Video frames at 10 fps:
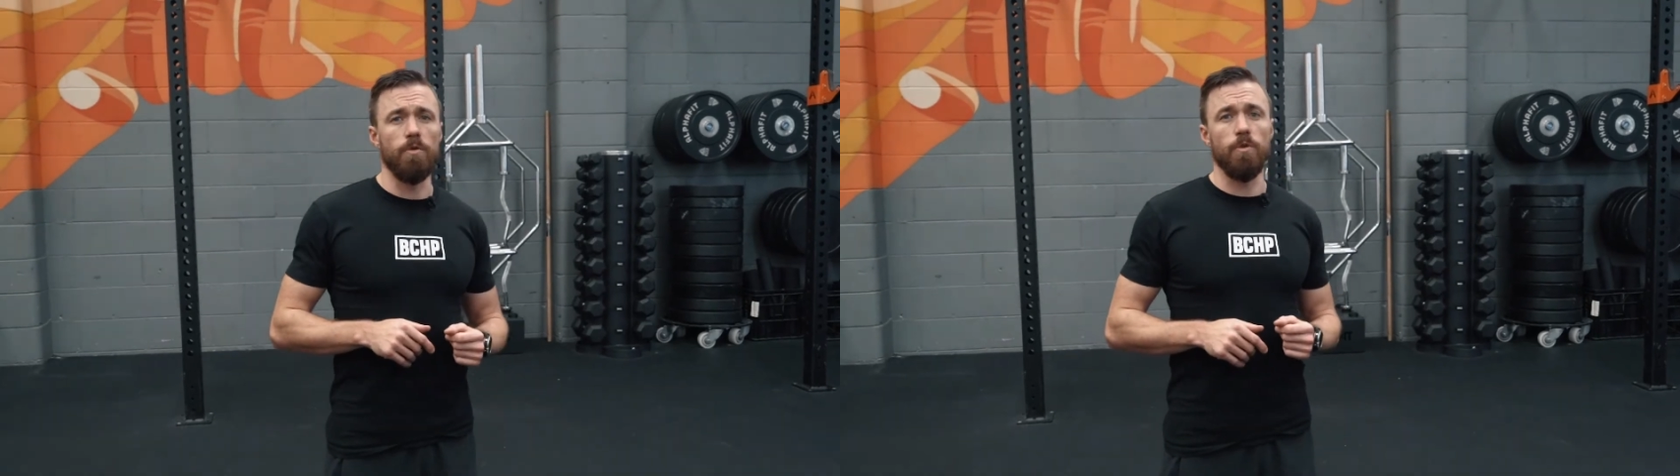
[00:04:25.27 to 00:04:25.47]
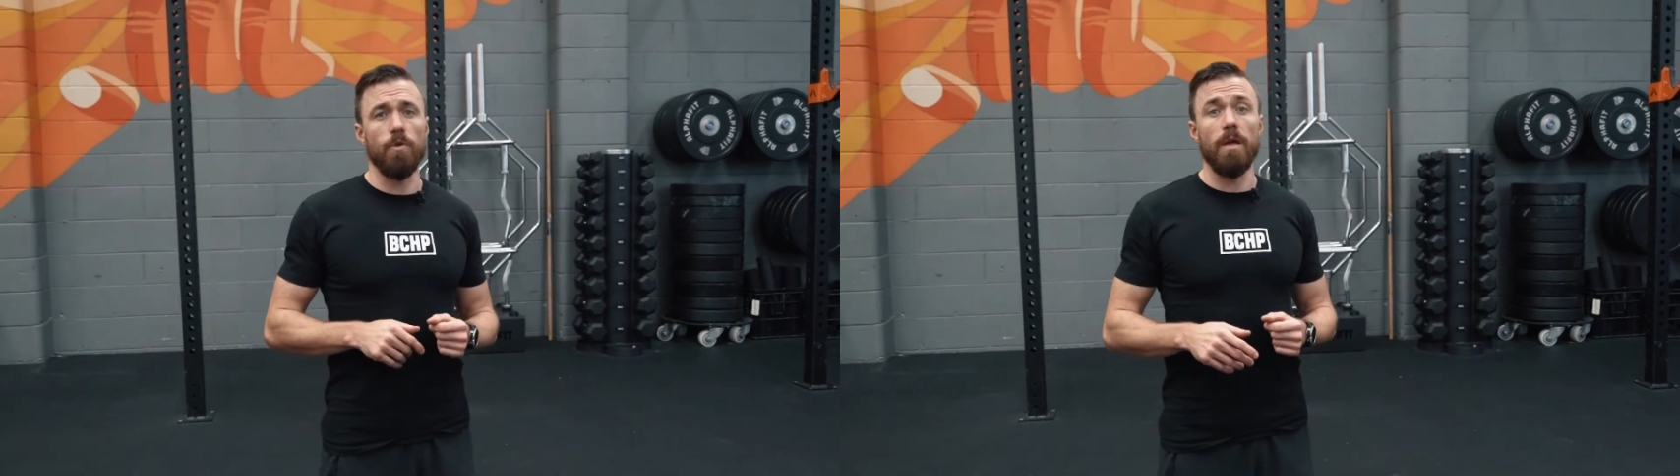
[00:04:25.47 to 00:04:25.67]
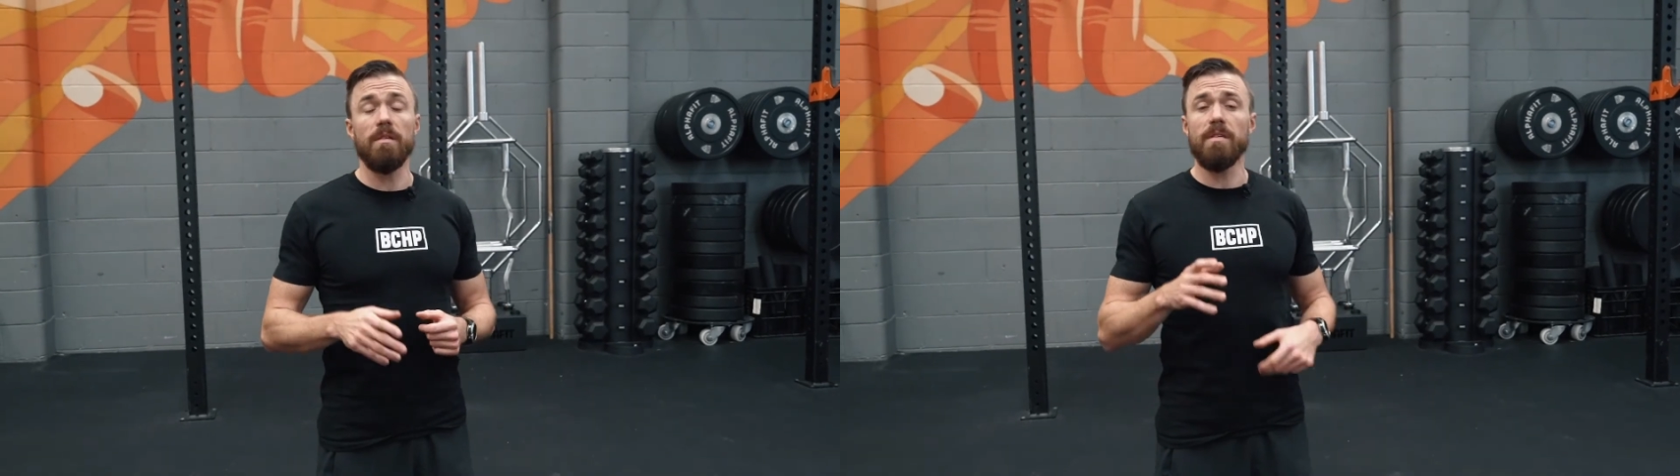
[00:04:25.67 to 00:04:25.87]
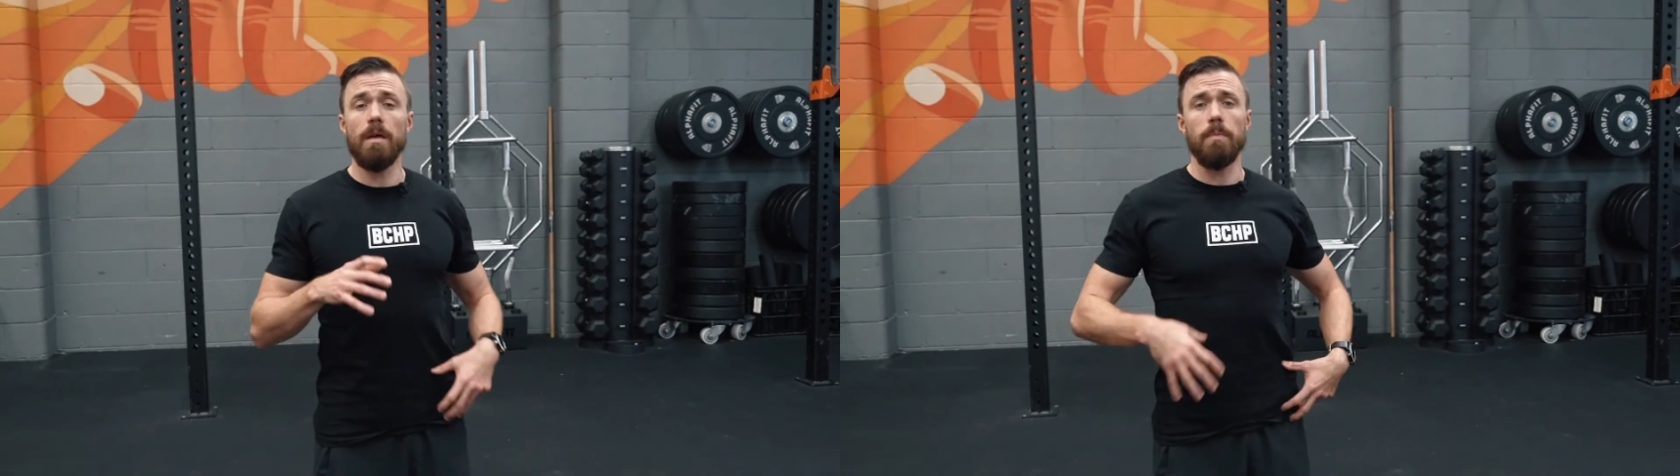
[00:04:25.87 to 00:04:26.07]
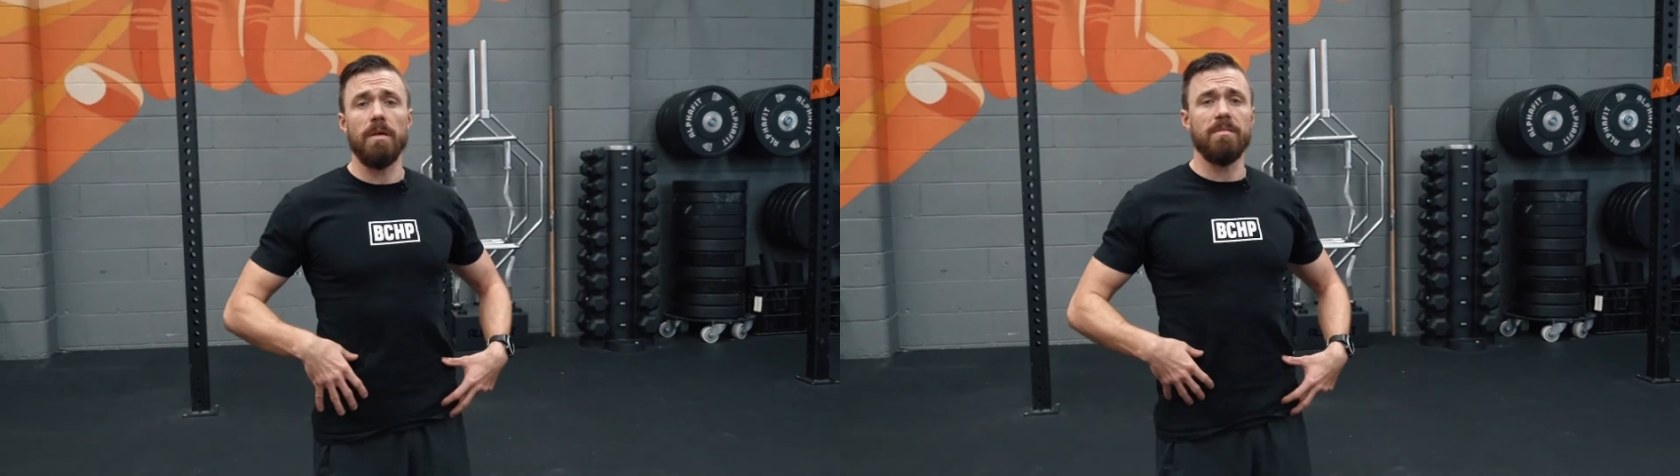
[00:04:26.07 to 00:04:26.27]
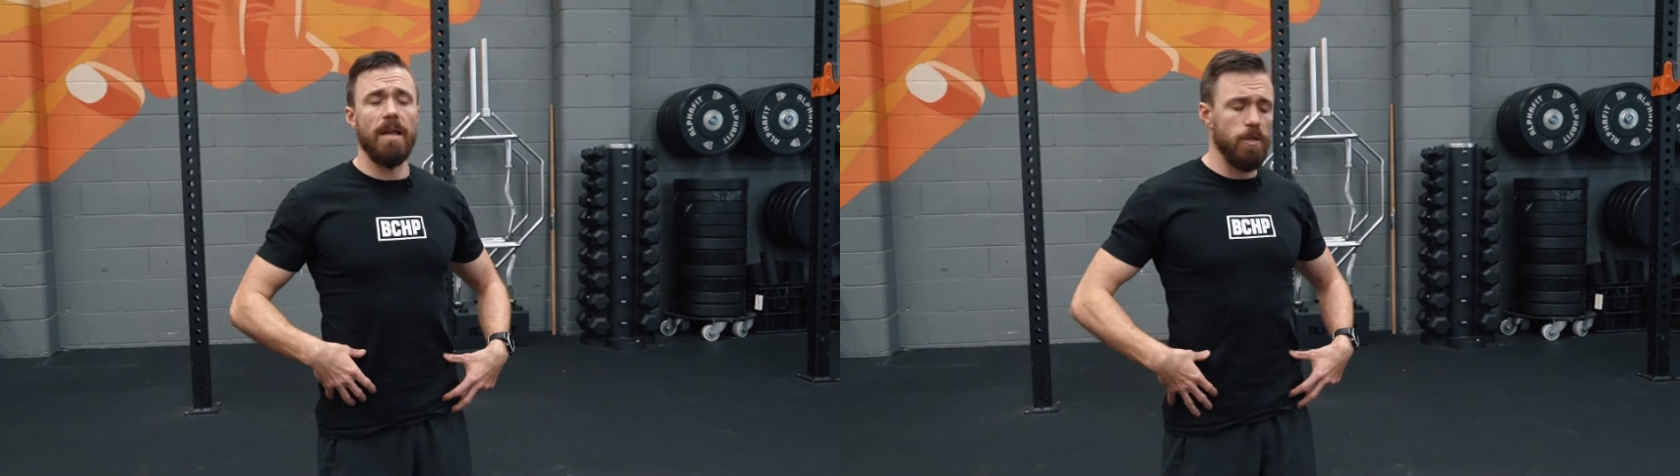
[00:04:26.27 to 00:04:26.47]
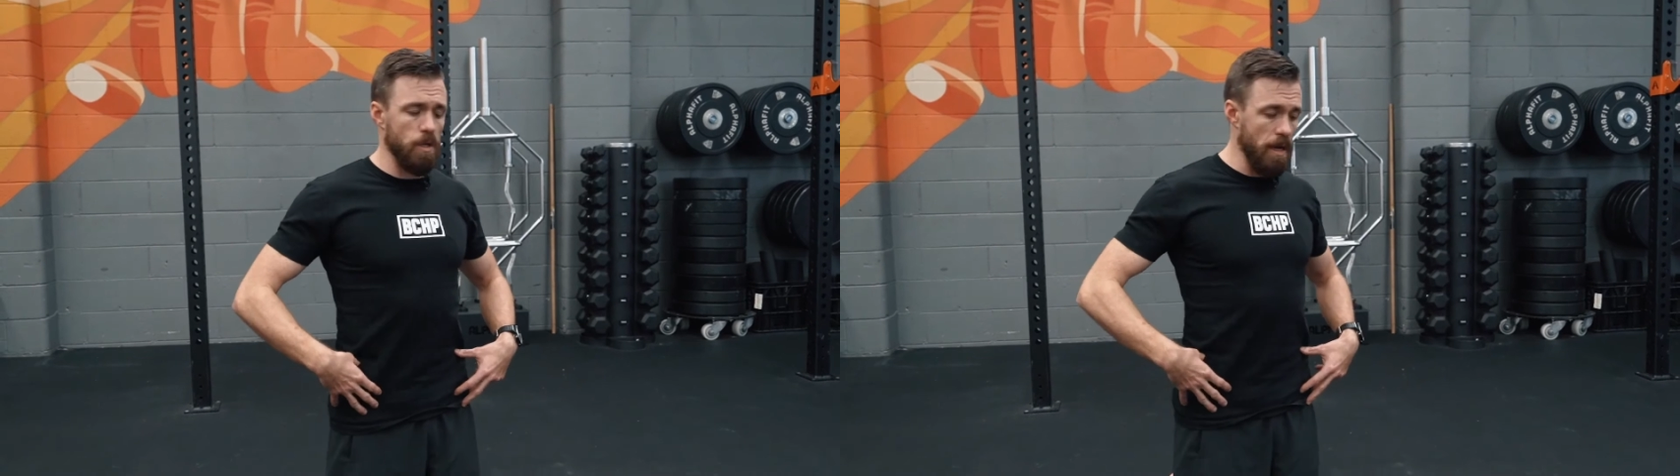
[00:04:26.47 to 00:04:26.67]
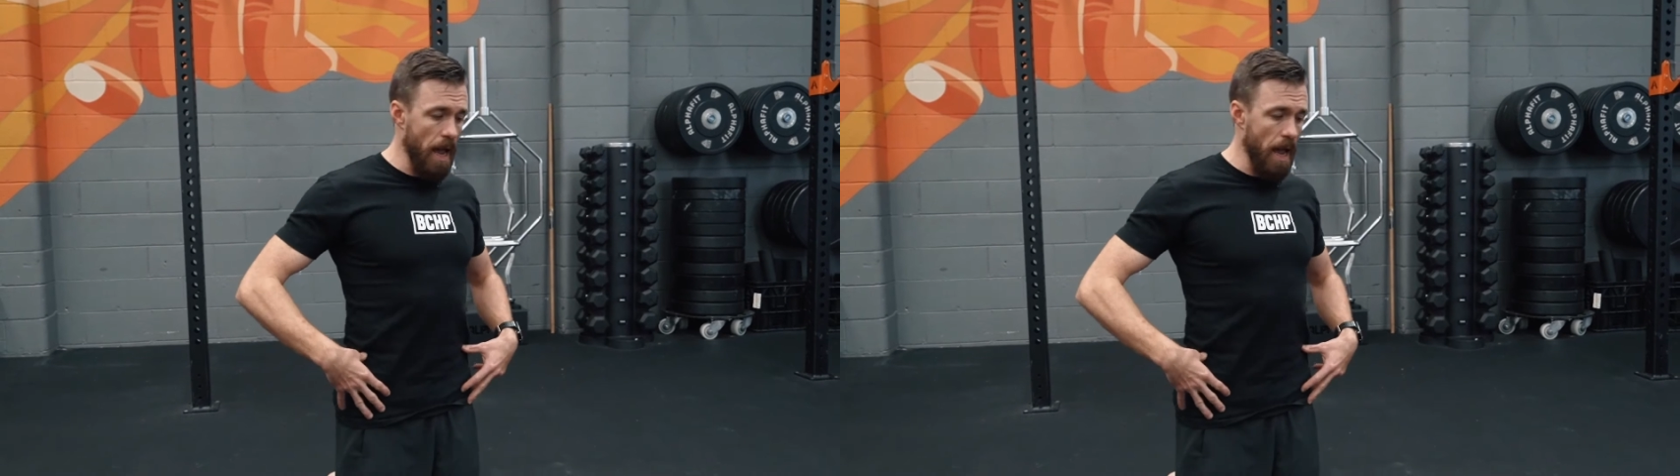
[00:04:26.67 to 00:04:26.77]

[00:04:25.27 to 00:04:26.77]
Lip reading: to is hip extension.